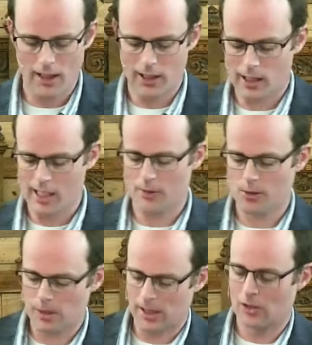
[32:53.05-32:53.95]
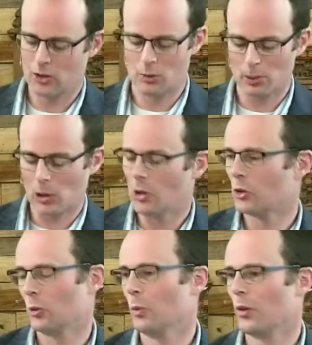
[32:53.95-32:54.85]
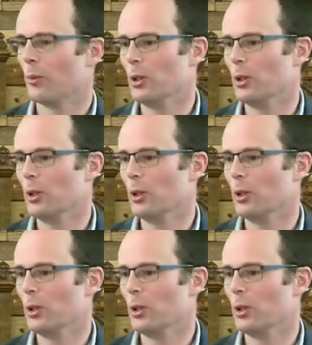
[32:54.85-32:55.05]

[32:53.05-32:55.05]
our lives begin to blossom with